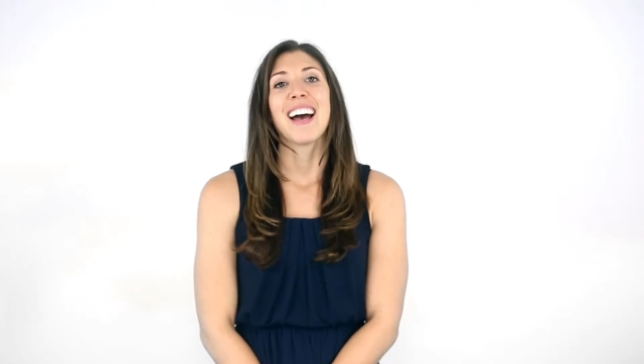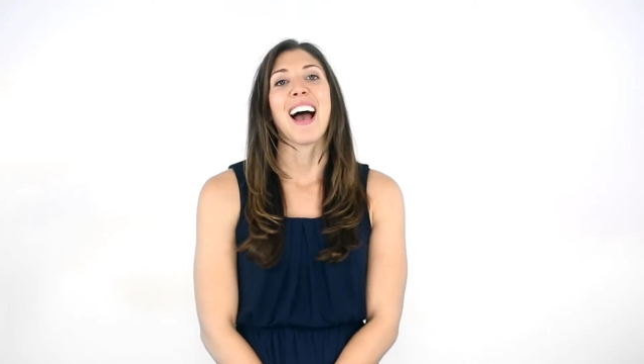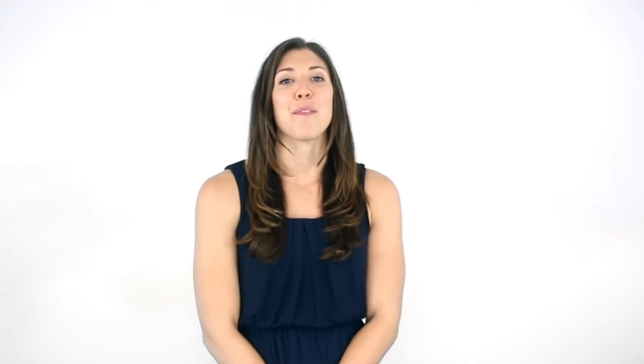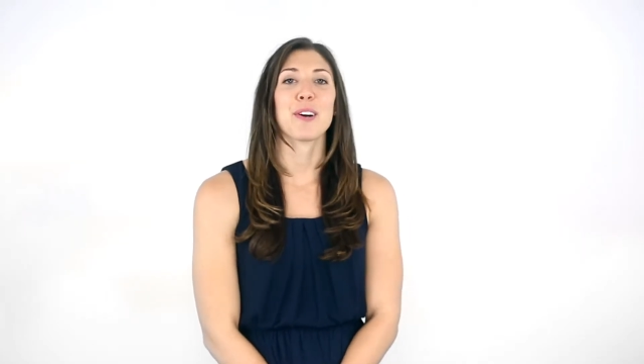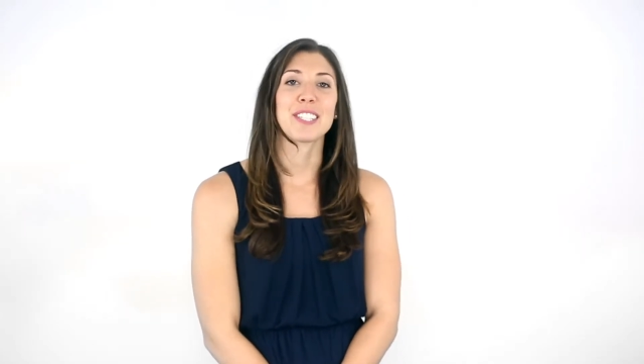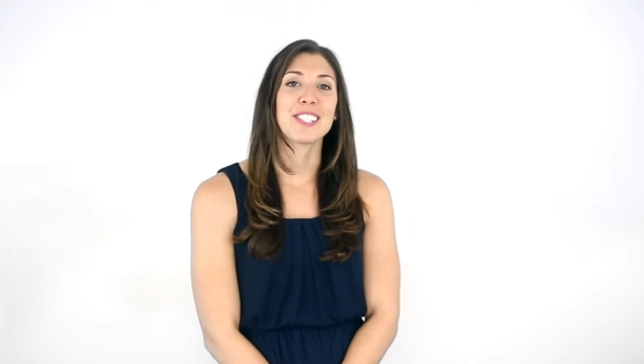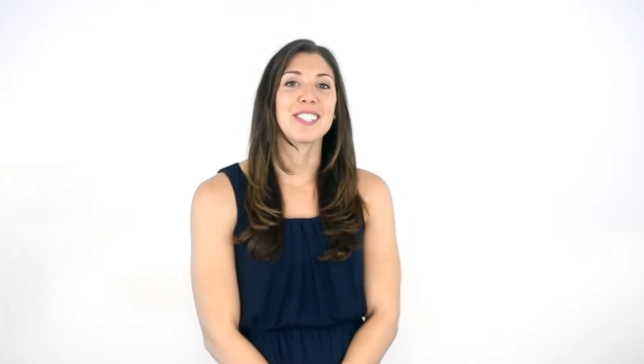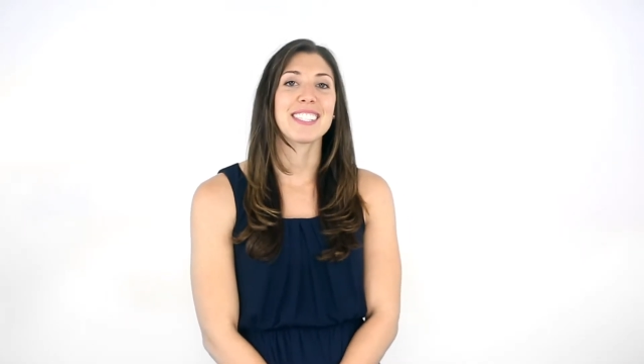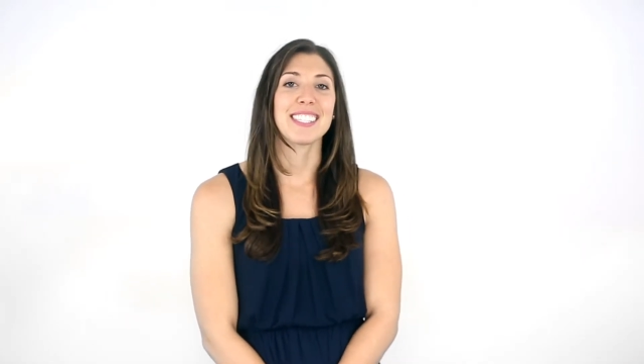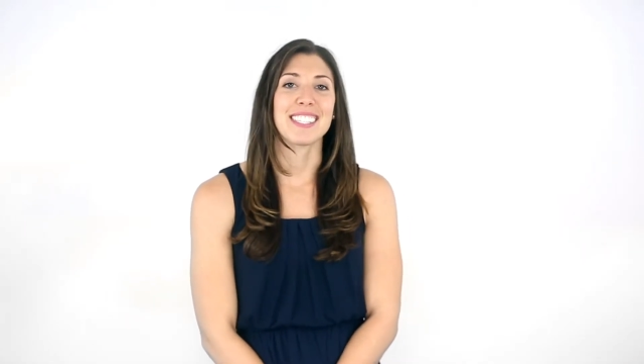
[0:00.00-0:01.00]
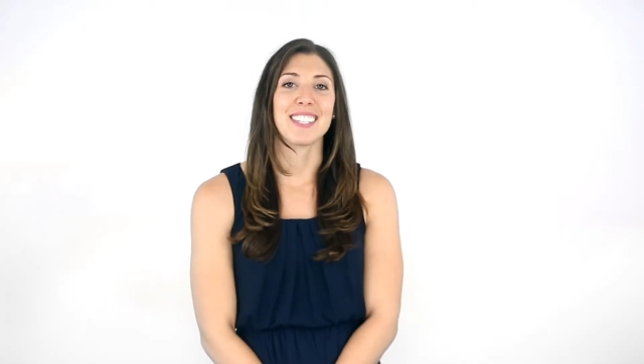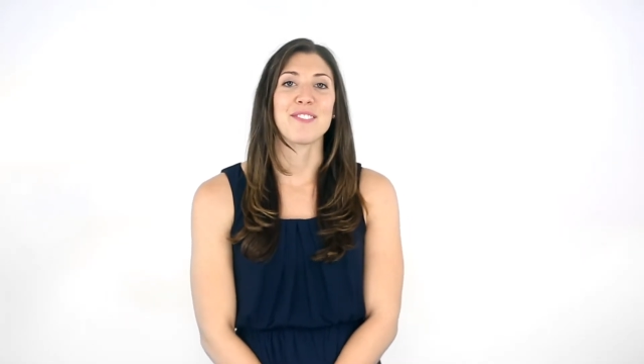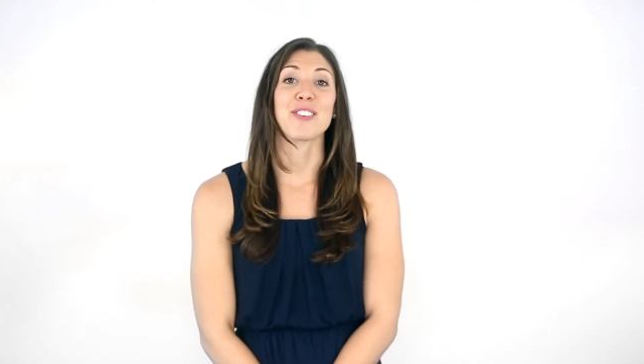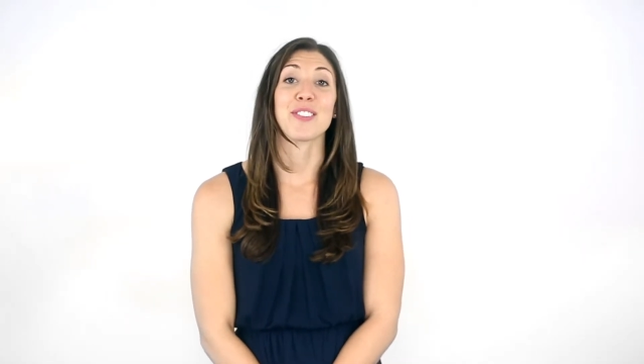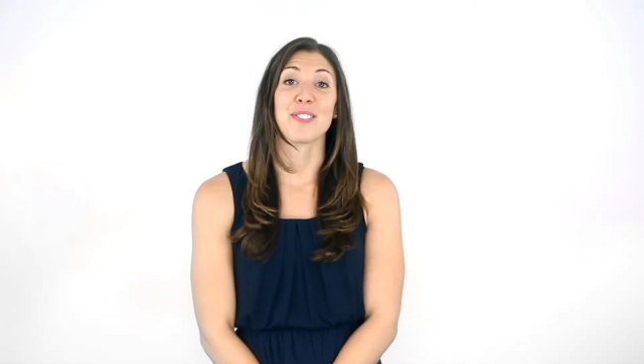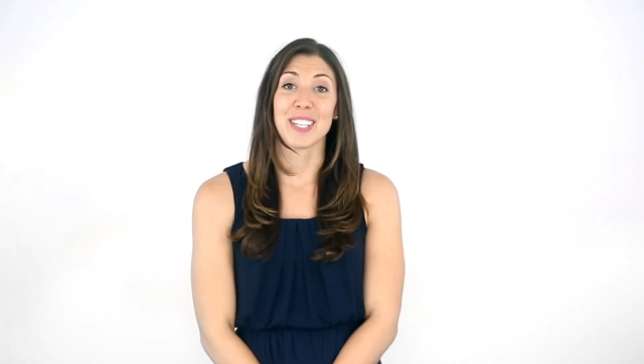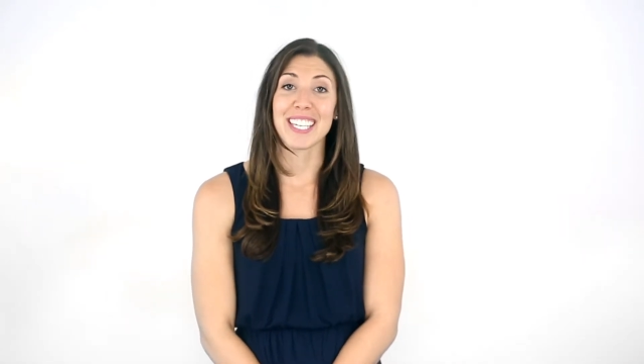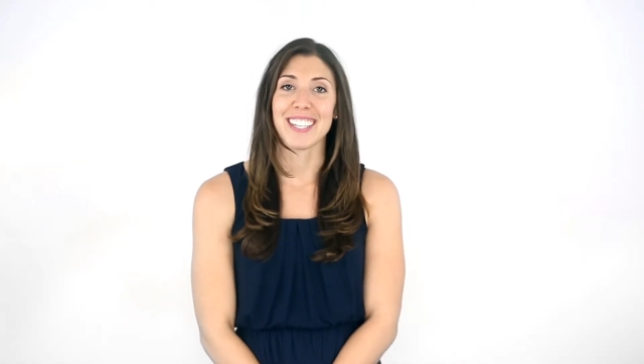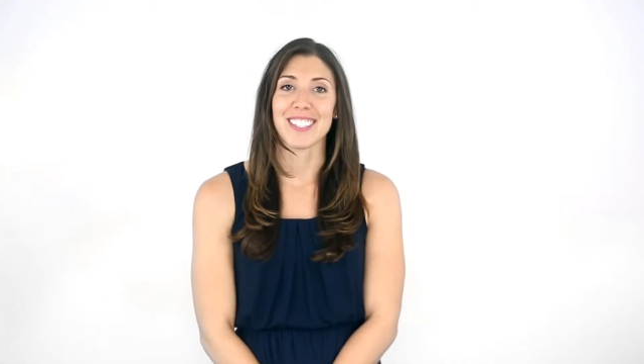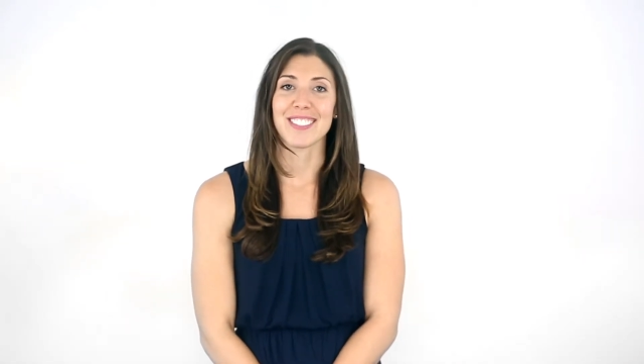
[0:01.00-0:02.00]
I worked as her assistant for three
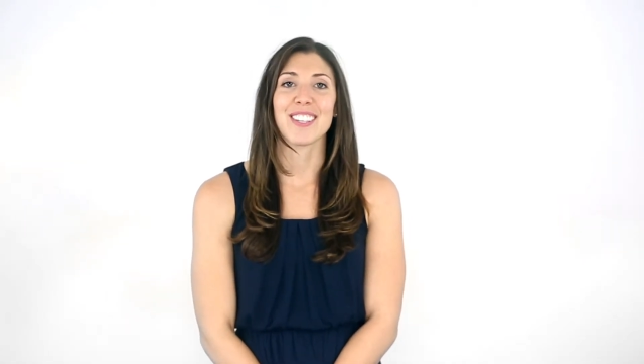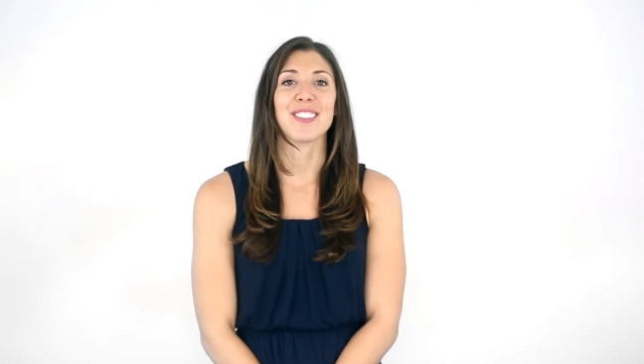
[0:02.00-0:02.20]
years,